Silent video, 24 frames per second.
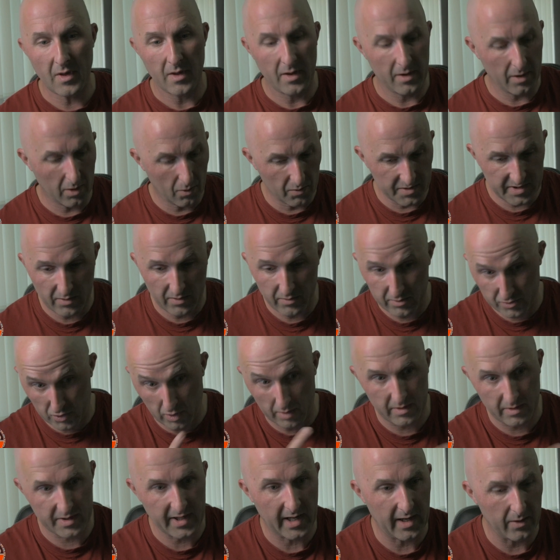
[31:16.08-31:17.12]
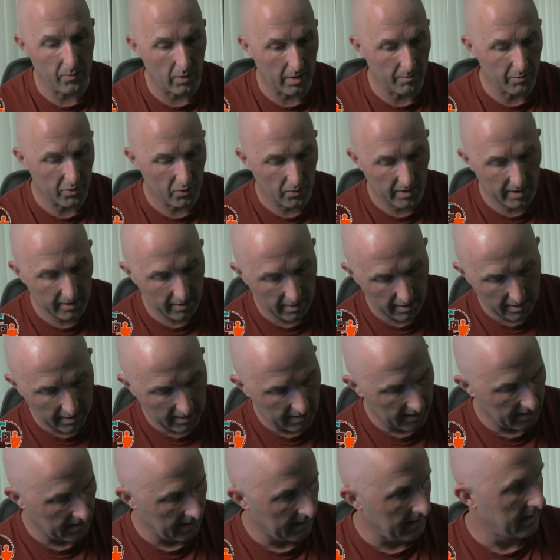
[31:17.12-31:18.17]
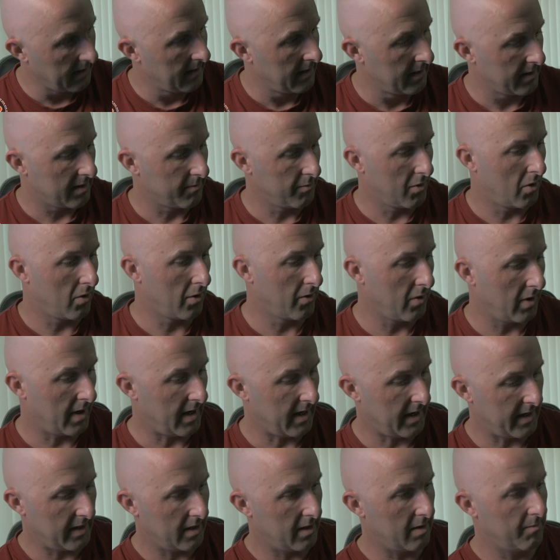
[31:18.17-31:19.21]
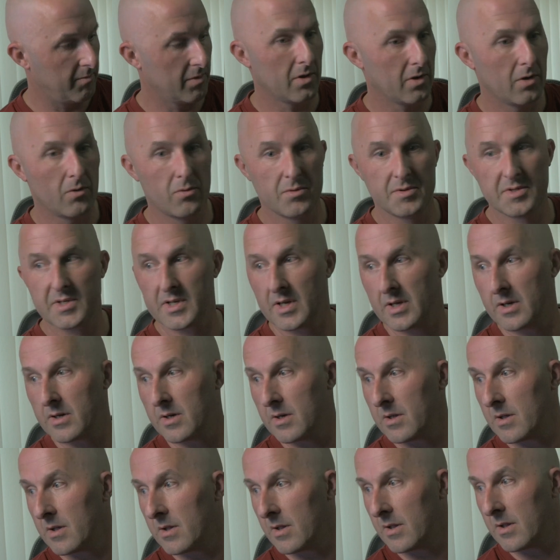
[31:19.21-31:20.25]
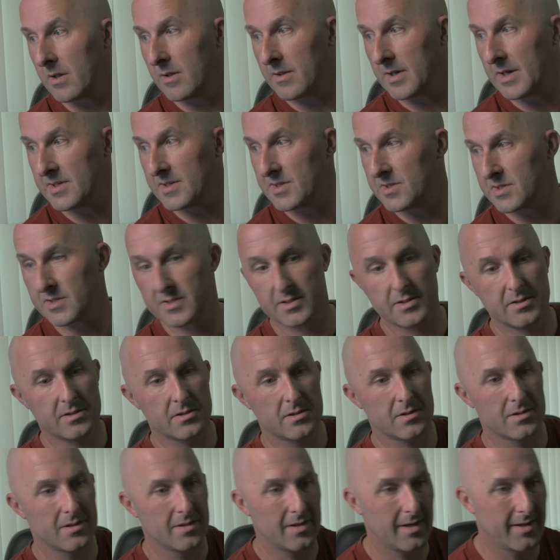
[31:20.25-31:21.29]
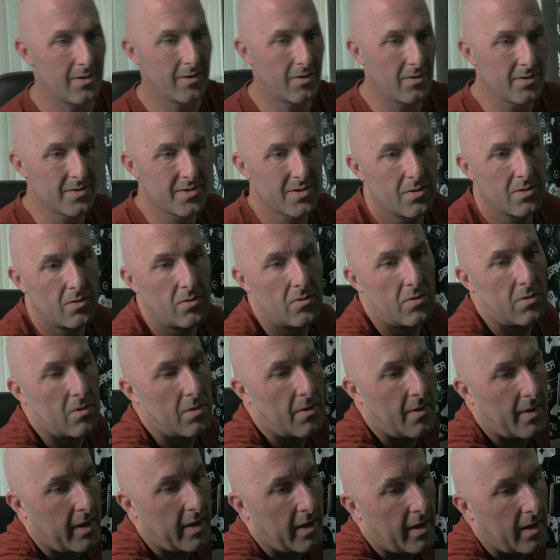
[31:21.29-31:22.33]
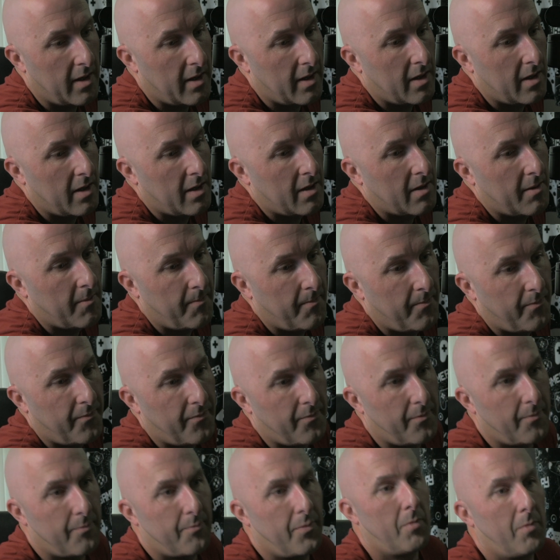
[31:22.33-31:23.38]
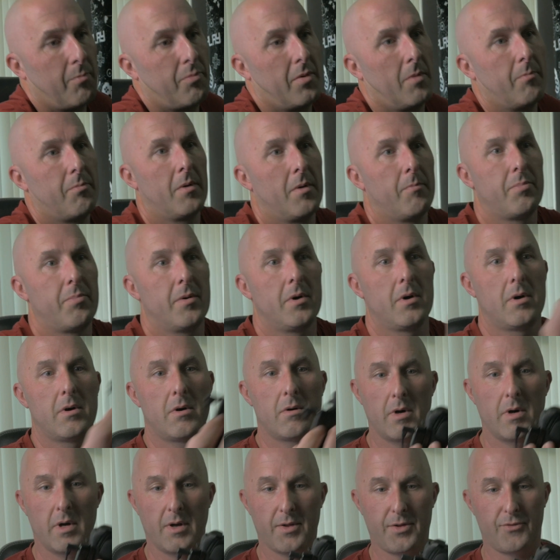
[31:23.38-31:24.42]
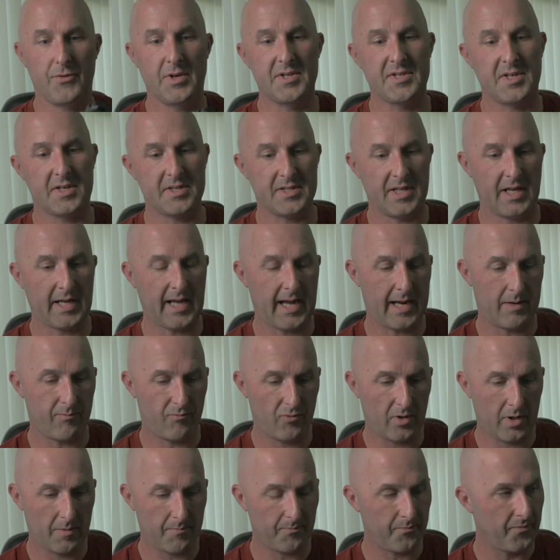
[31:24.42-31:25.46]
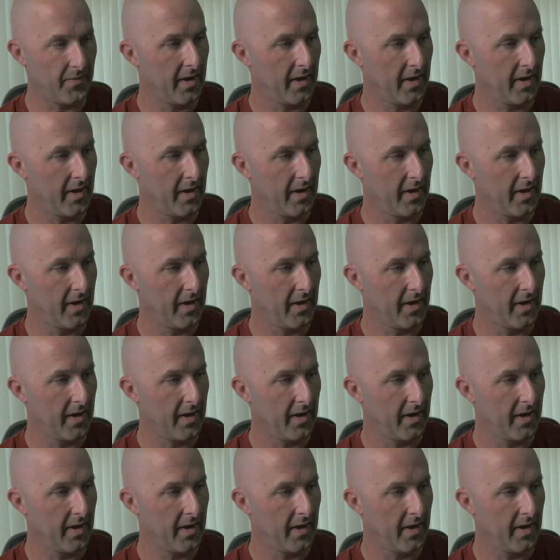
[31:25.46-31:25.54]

using, so I'll tell you what I'm doing. Tomorrow I am using this, and also a 360 camera.